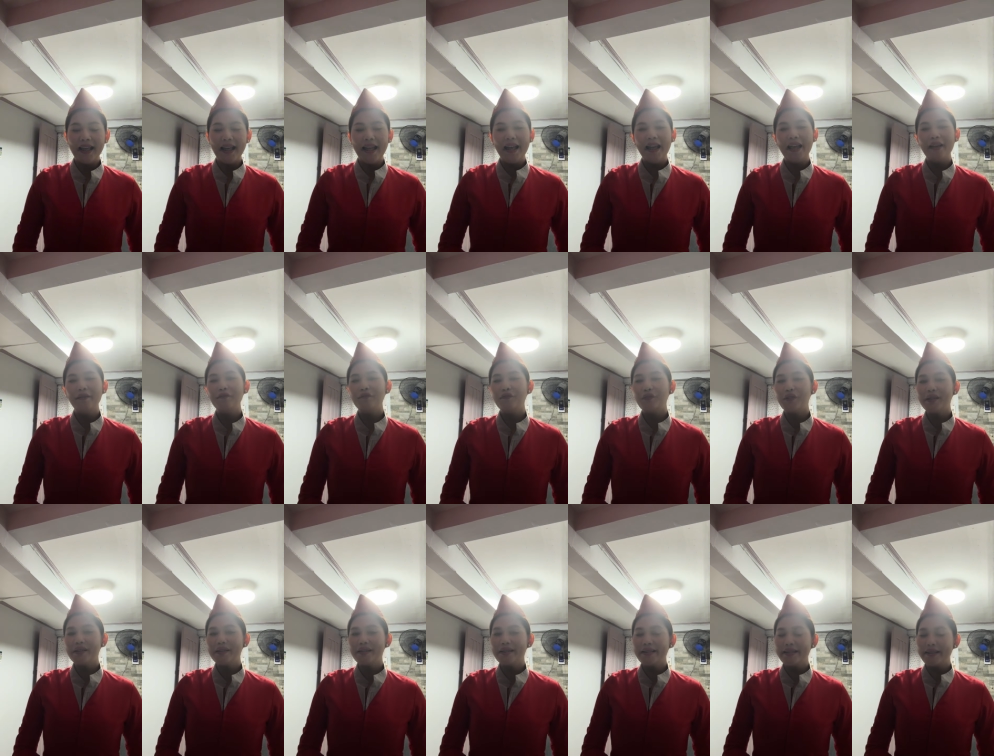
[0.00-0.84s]
And
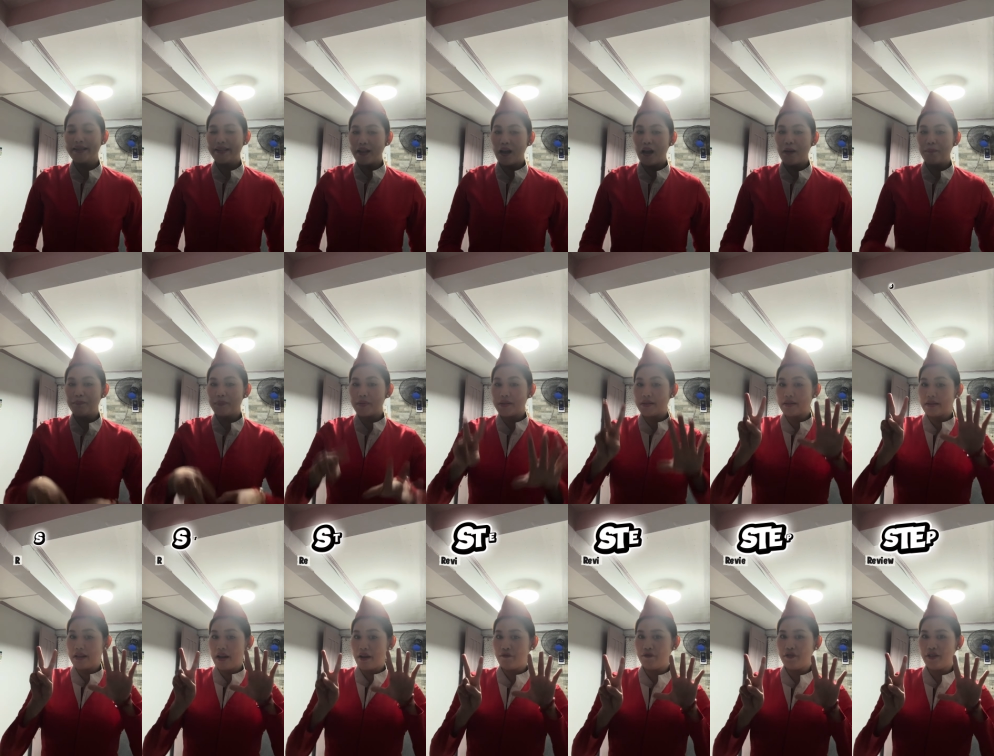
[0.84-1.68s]
for the step
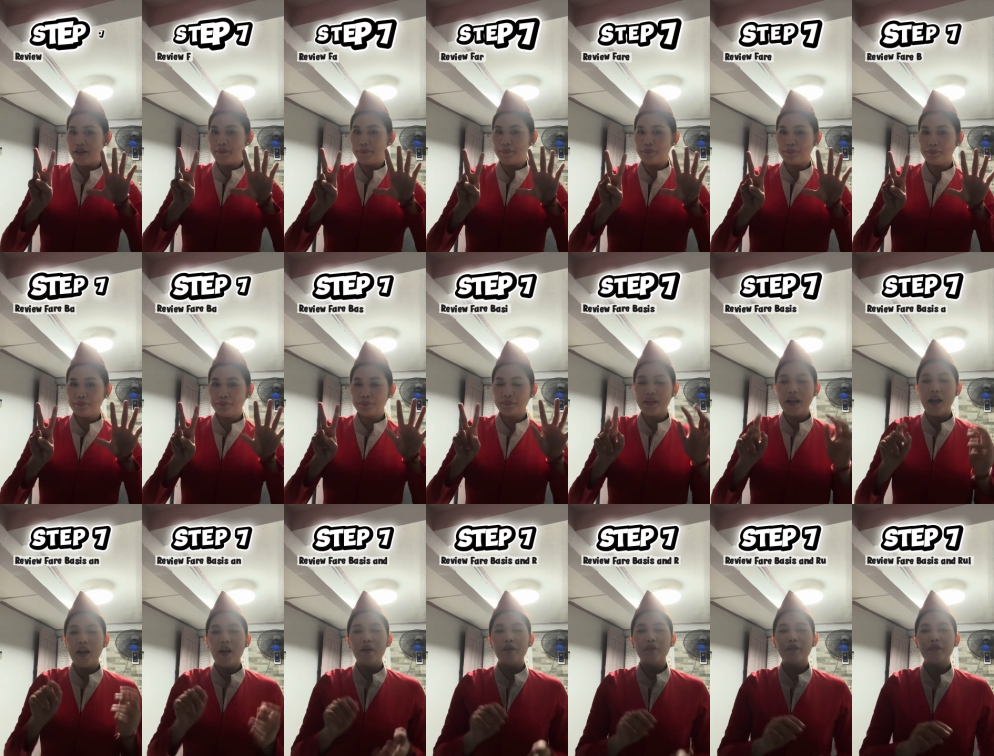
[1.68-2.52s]
7,
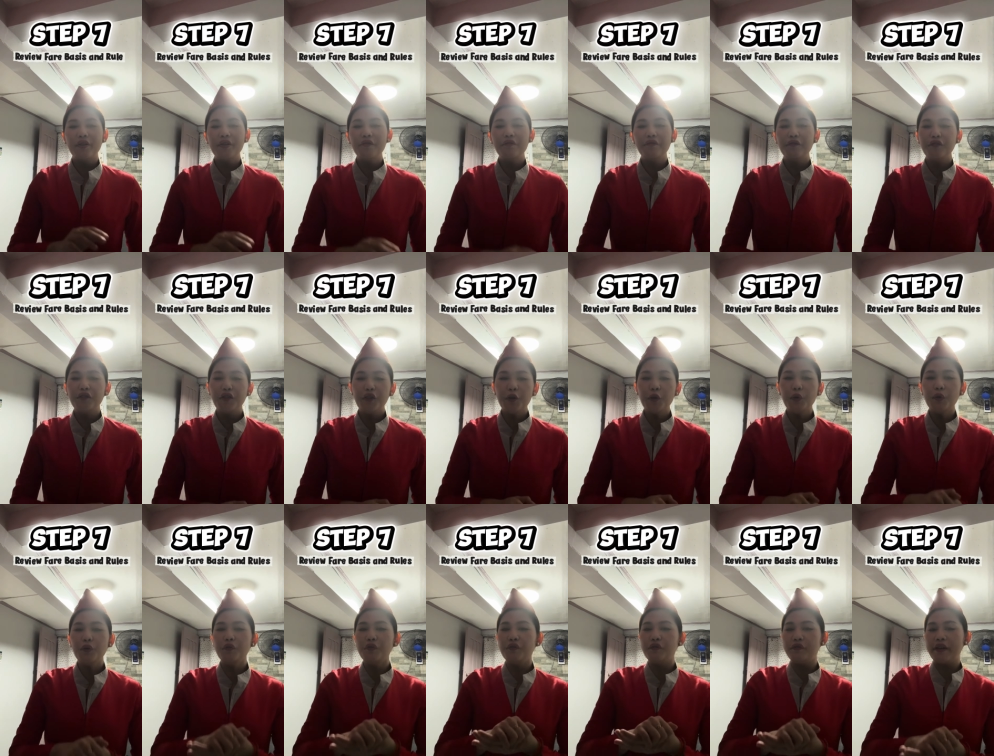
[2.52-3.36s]

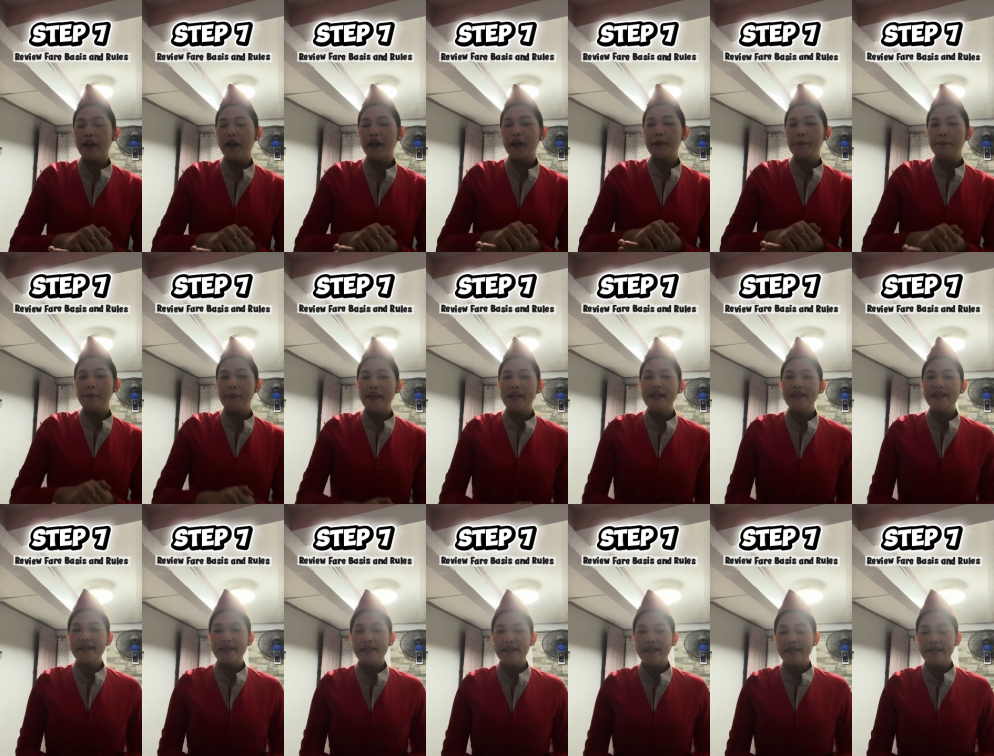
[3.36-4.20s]
review fare
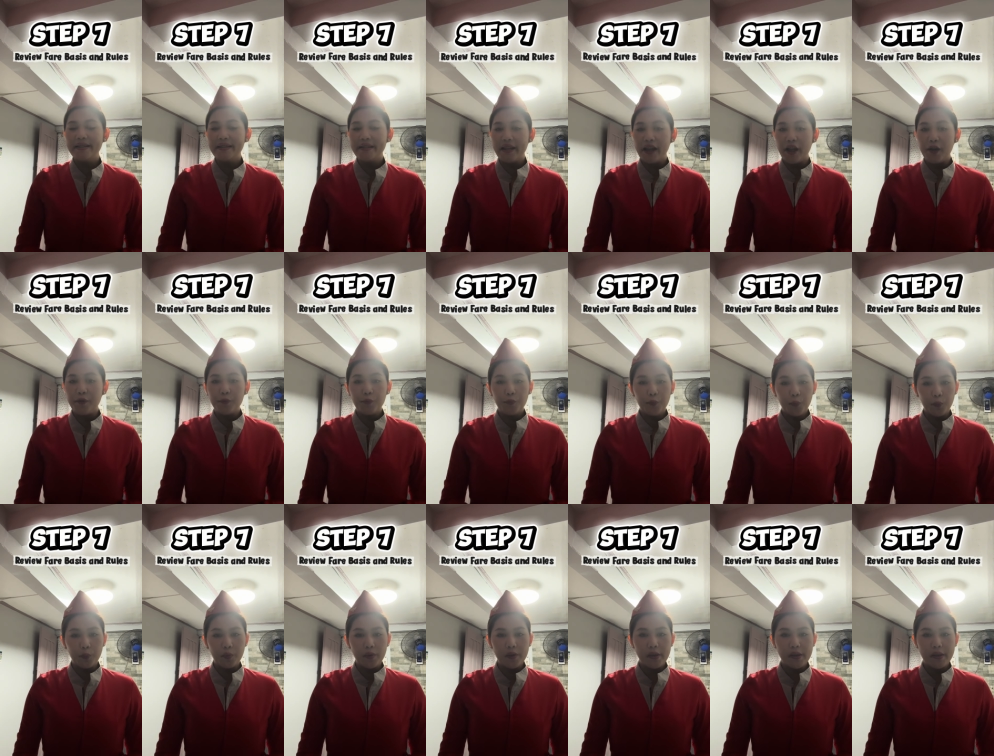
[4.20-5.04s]
basis and
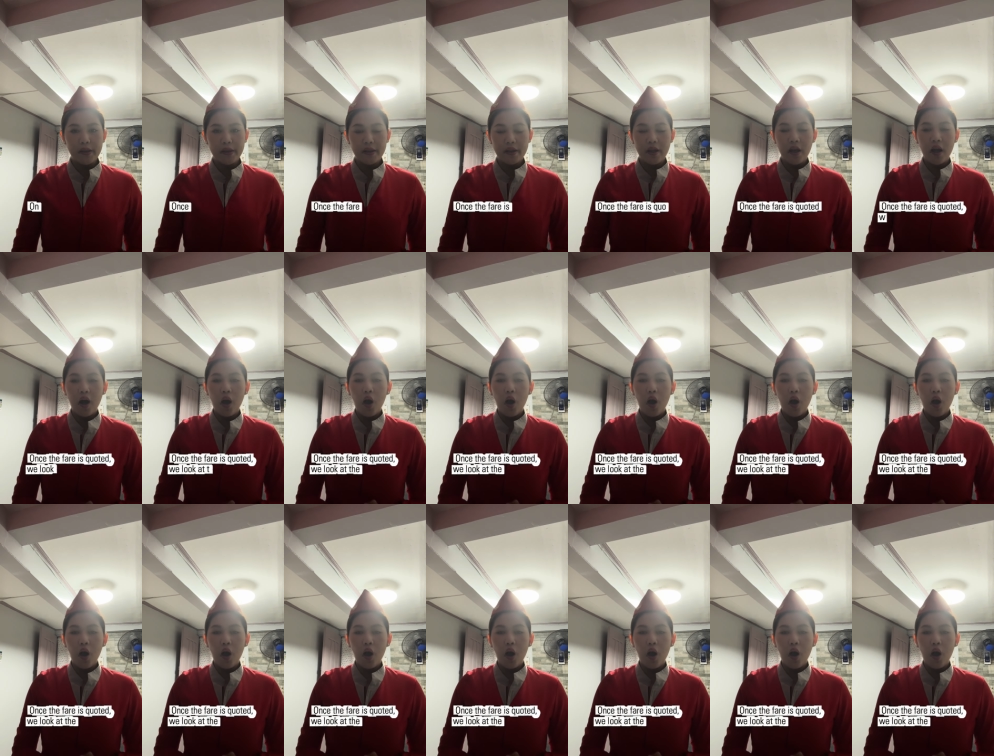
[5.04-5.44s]
rules.